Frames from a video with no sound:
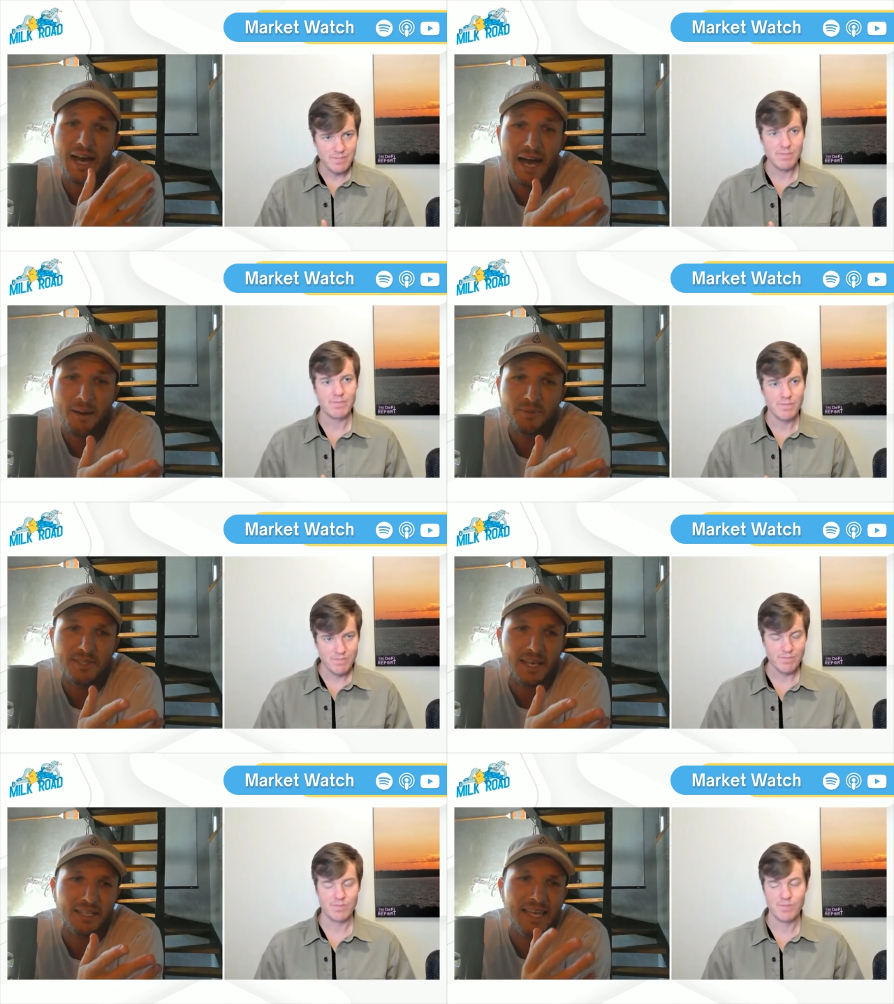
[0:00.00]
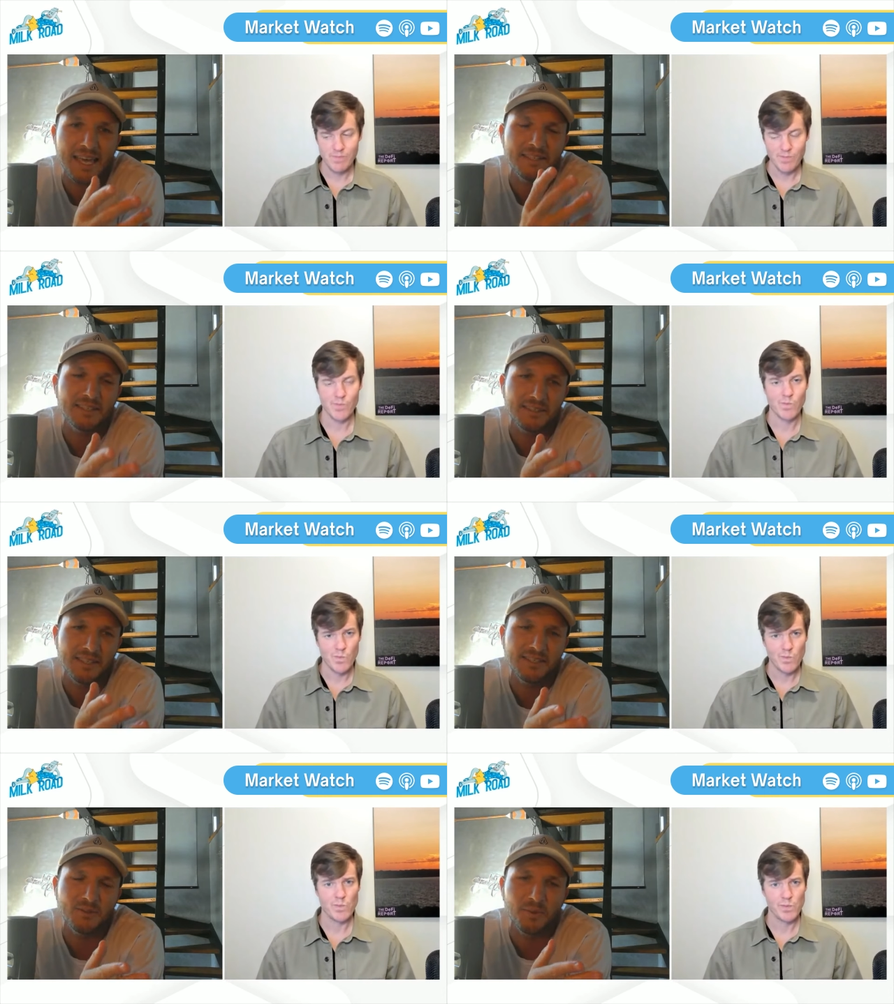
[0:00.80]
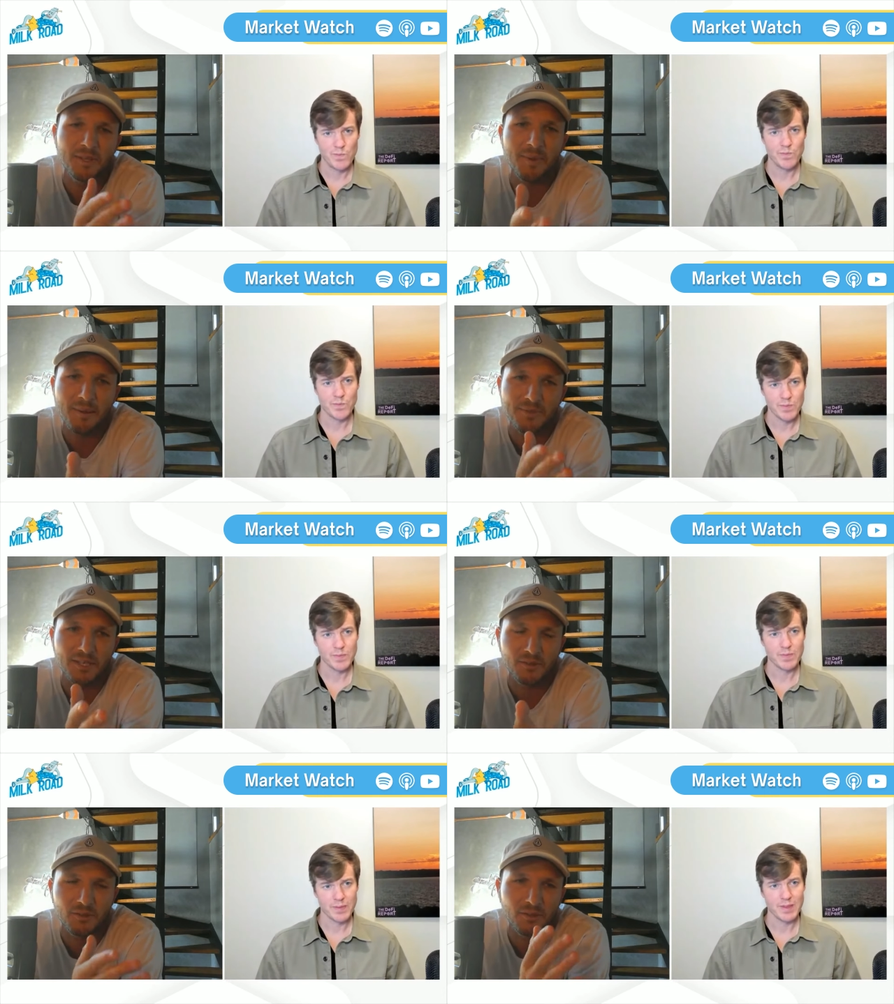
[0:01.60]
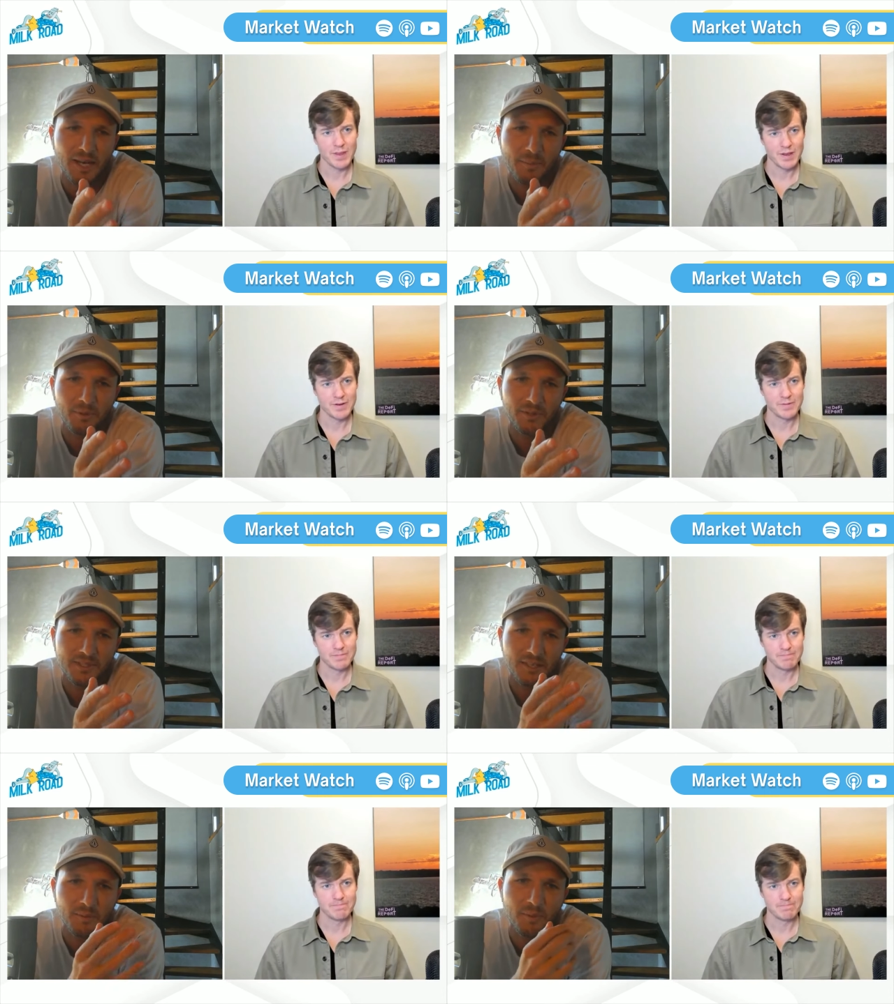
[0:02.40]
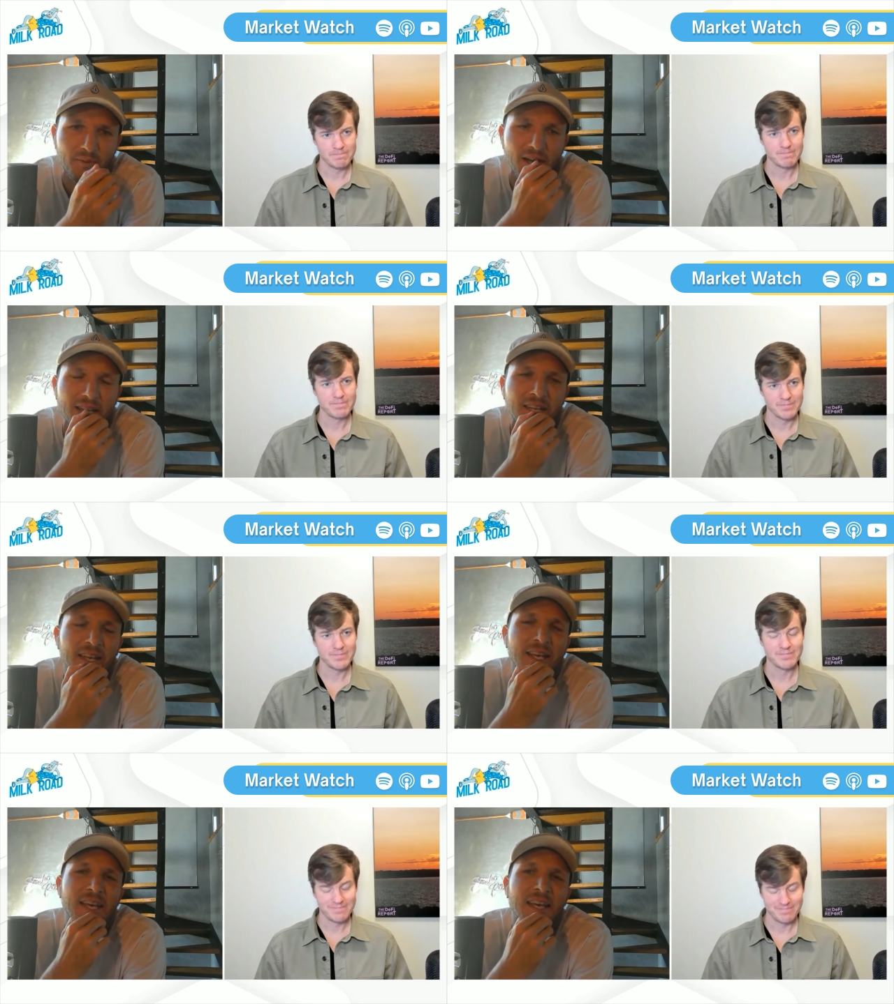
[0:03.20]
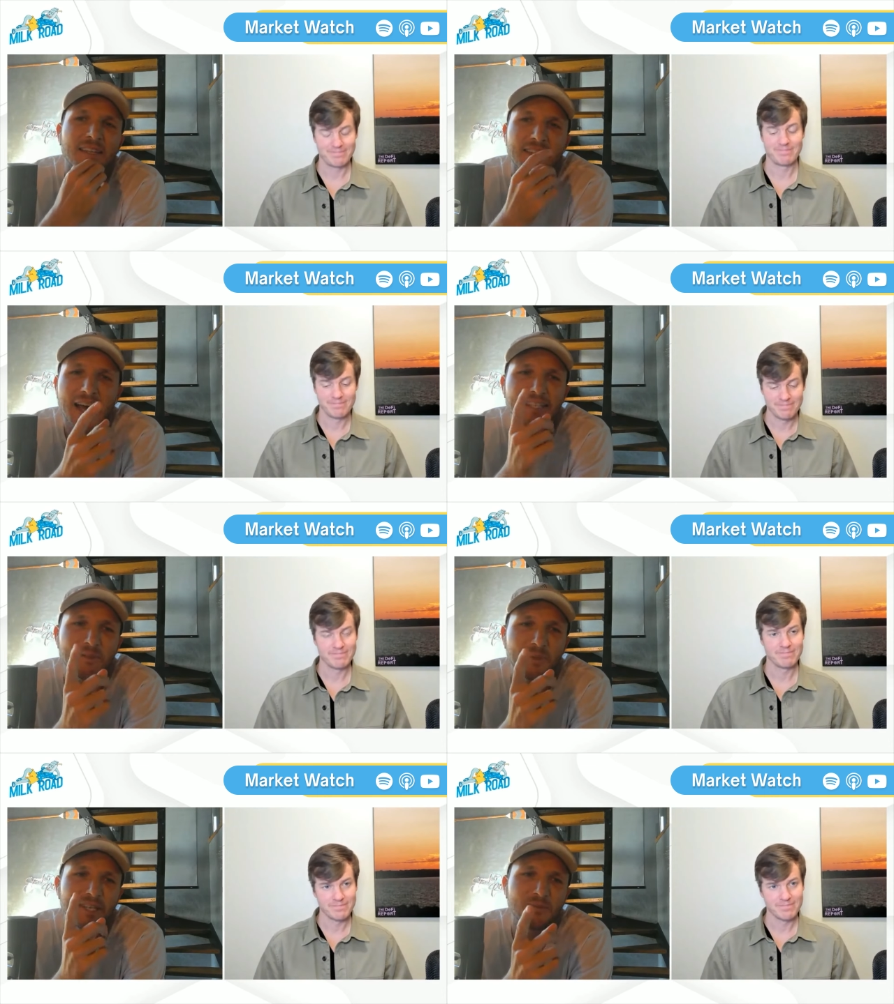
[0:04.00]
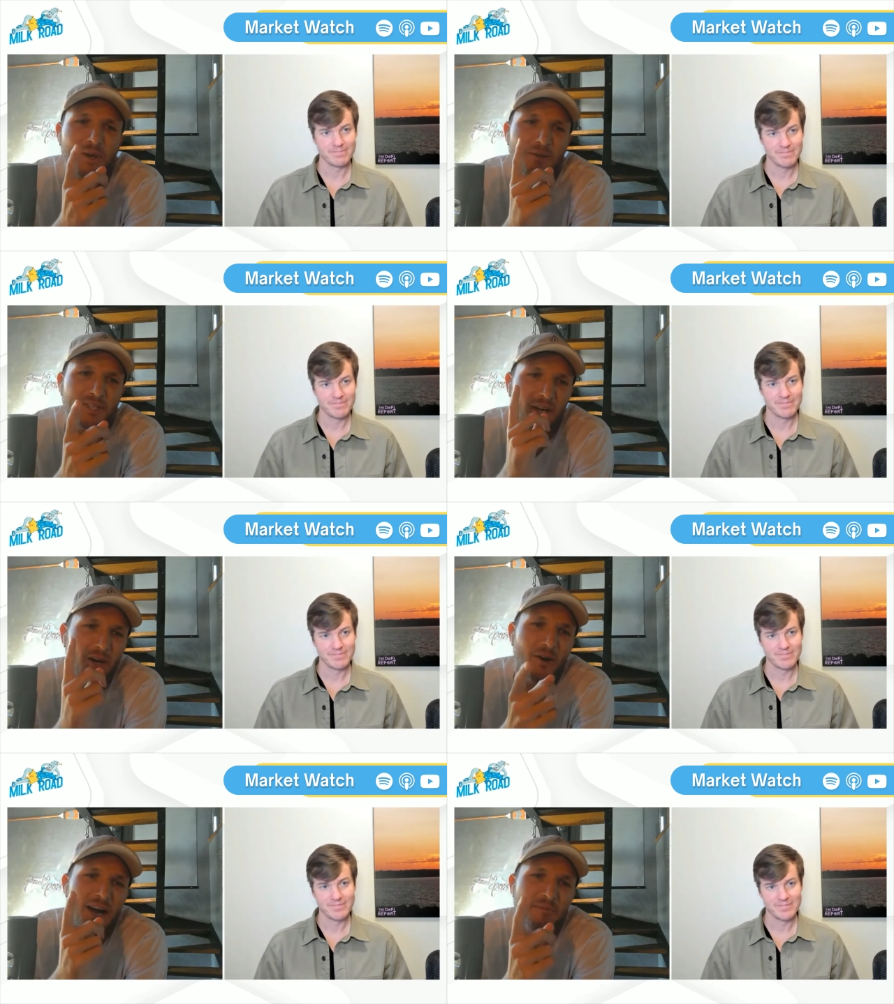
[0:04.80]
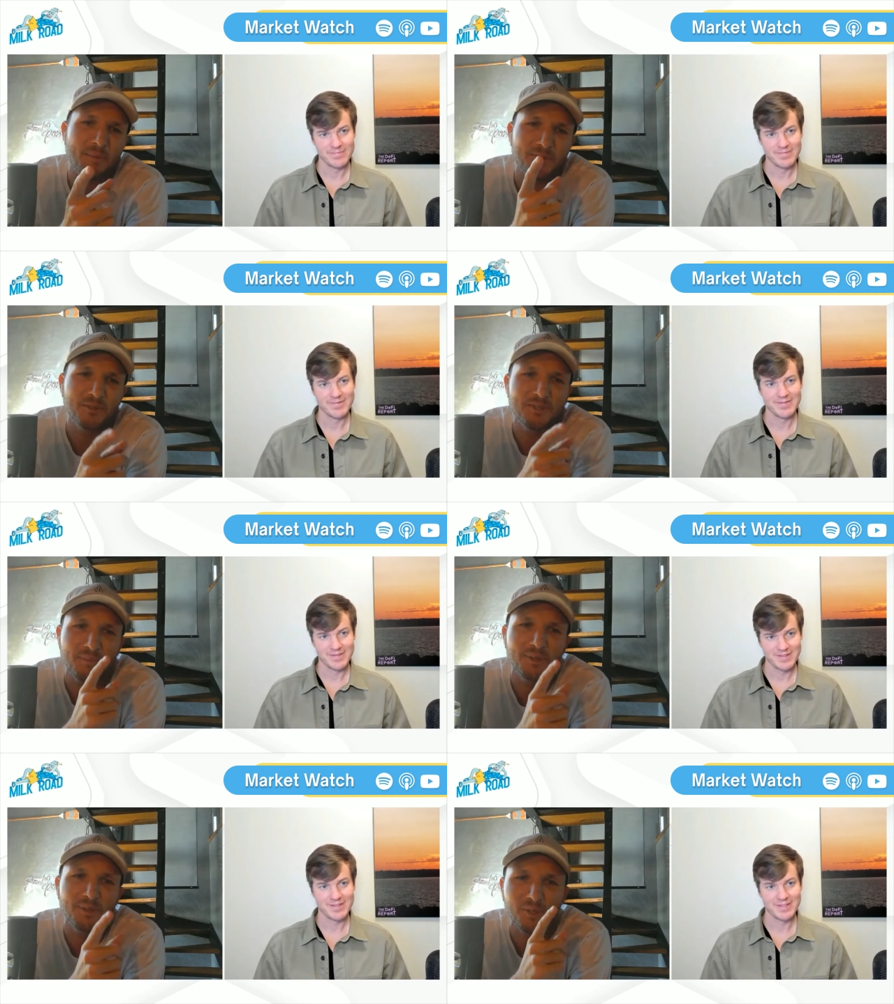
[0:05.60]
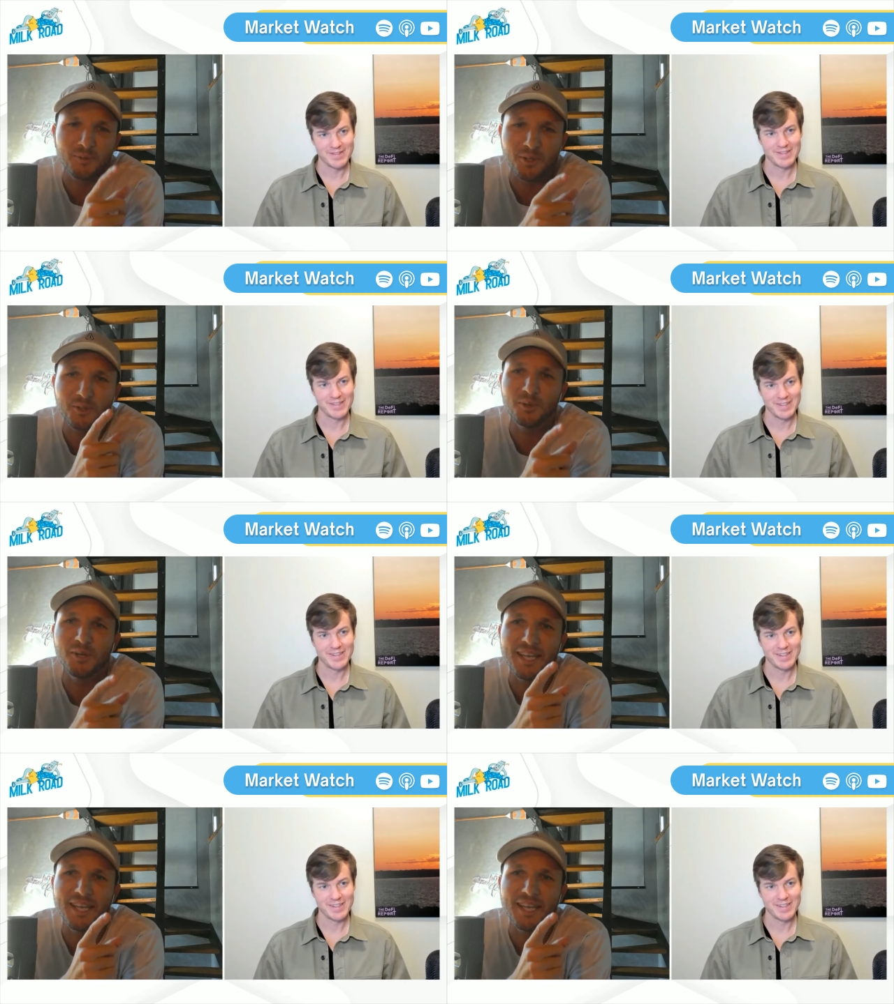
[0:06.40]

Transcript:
Speaker 1: apps that can't exist with the maps that Google or Apple, et cetera, provide that to me is where I was like, oh, Hivemapper's doing something really, really cool.